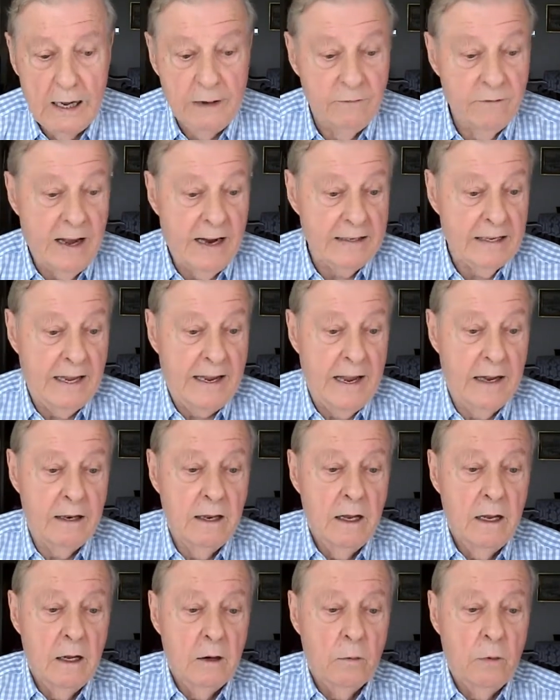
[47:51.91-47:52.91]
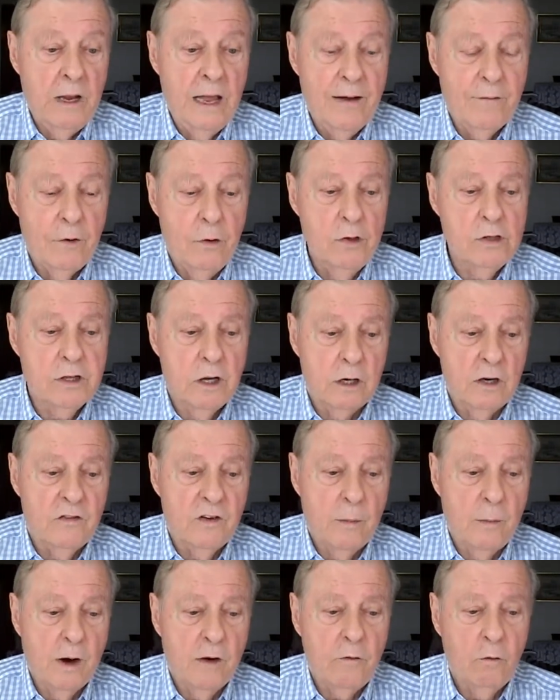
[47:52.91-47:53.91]
in fact, I get we have a newsletter
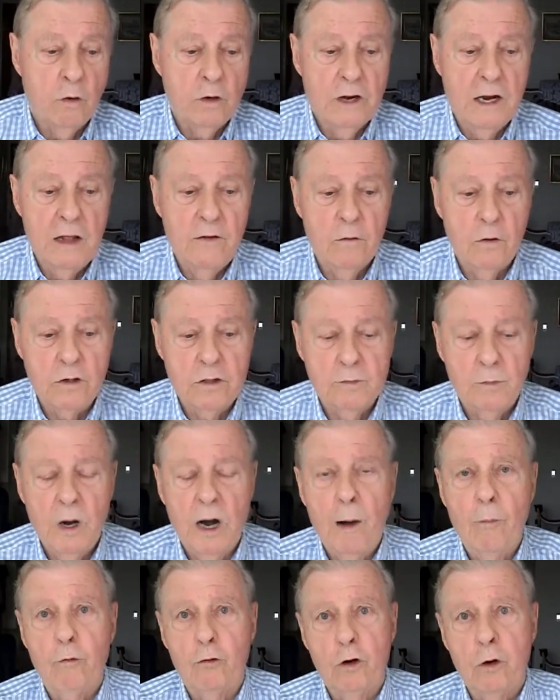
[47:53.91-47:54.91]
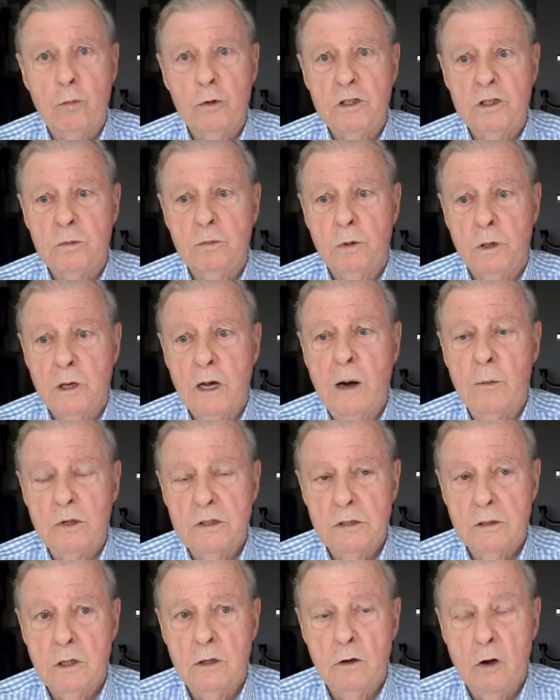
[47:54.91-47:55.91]
from our 491st Bomb Group, which is what I
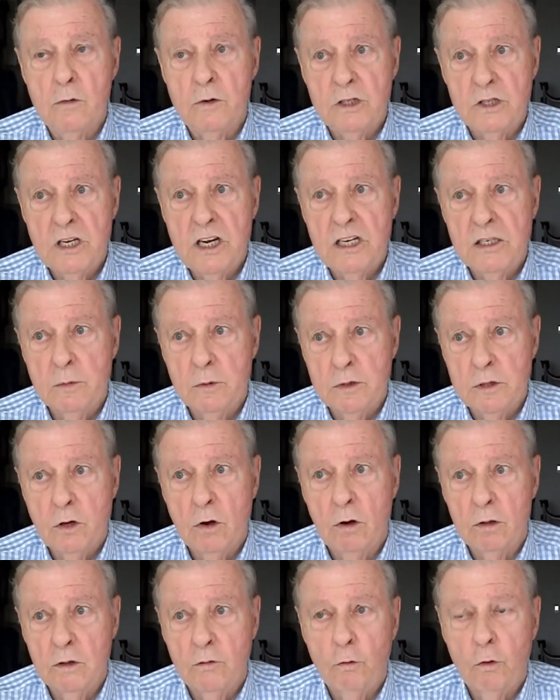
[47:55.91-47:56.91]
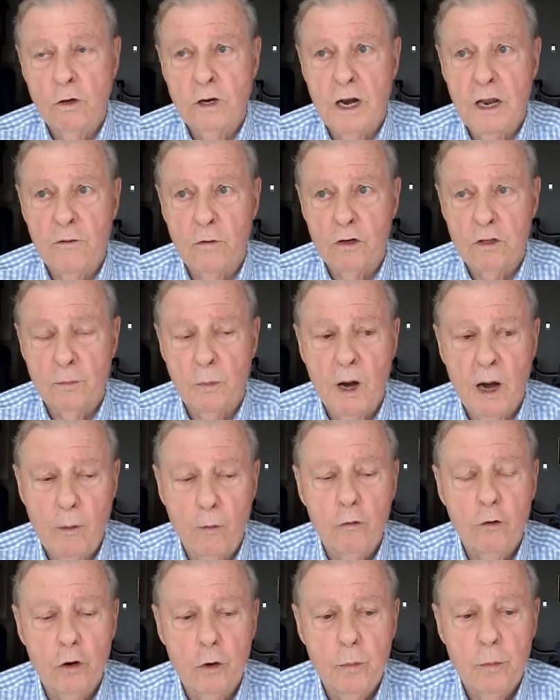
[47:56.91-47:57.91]
was overseas was called the 491st
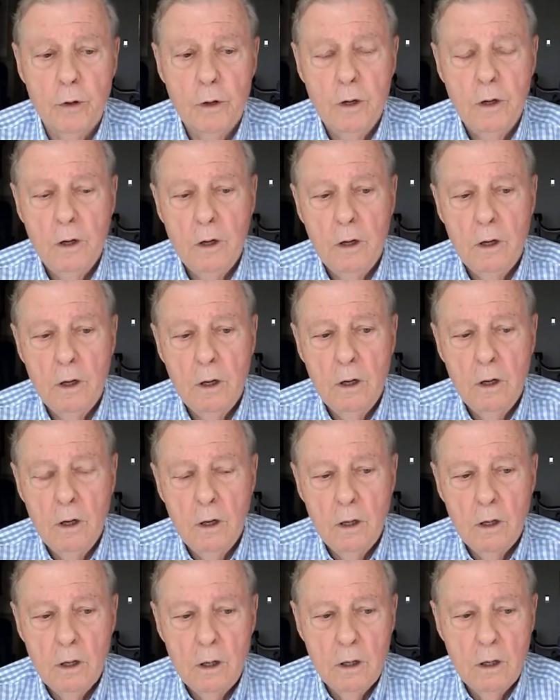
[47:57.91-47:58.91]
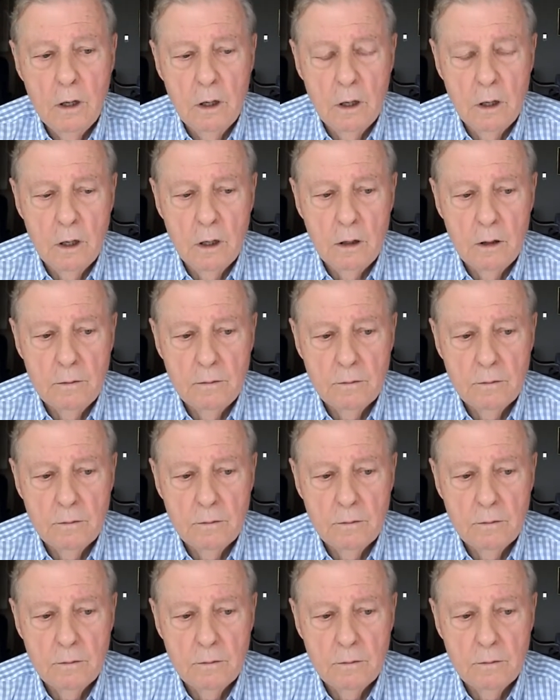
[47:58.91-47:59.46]
Bomb Group, uh,